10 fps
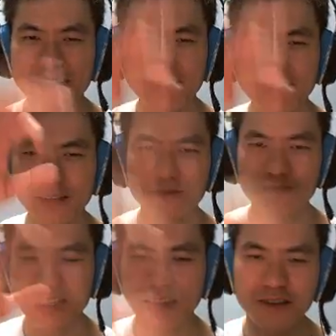like
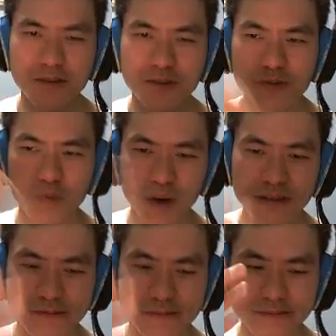sky drops
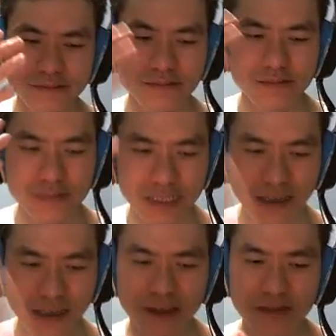1 set
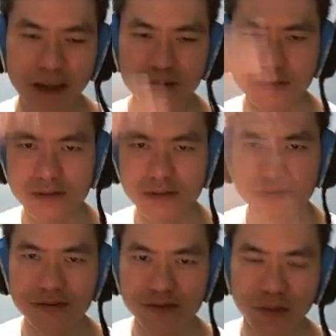of dark runes
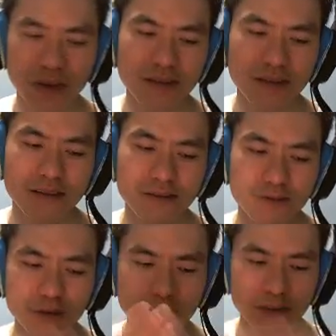dropping. So you
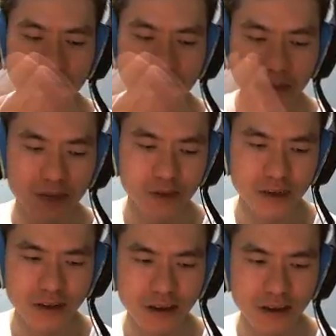just make sure
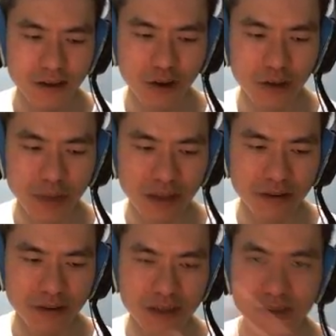your
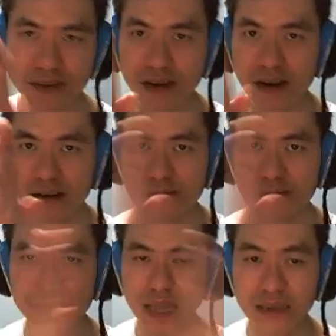ameliorations are
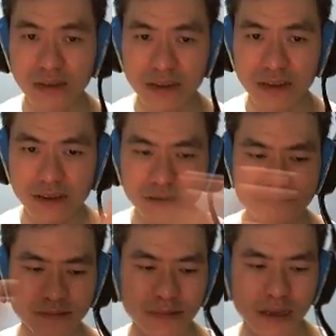activated.
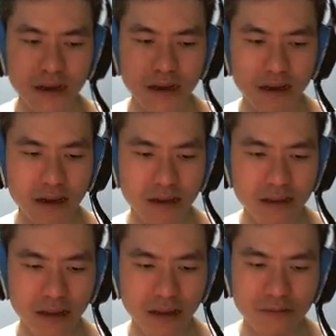
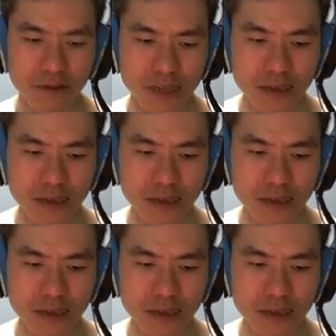Like for Satan